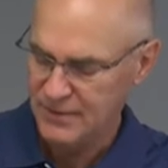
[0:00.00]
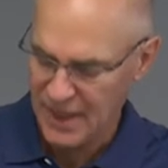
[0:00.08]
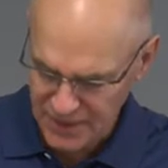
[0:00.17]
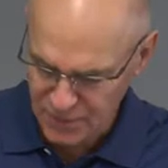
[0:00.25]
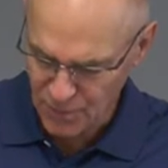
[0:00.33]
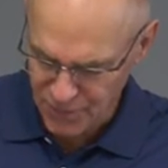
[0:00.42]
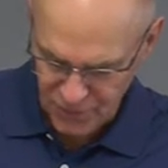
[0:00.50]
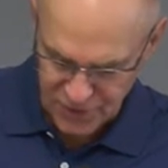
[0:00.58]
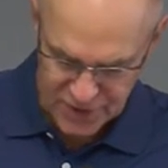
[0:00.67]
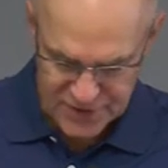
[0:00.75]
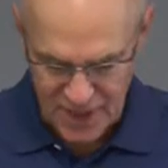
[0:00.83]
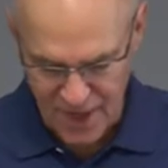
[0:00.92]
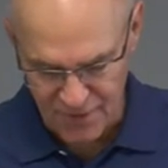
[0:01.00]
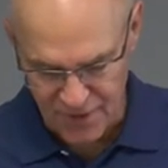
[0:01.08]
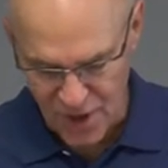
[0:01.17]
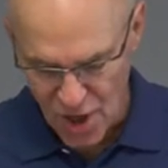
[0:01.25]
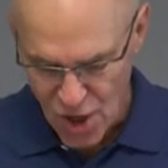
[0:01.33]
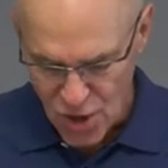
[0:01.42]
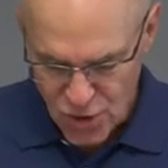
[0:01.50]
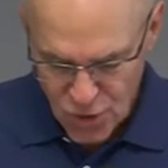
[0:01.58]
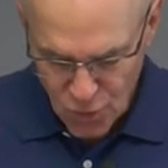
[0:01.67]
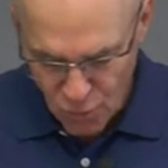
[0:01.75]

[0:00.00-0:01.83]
That's what they're desiring. You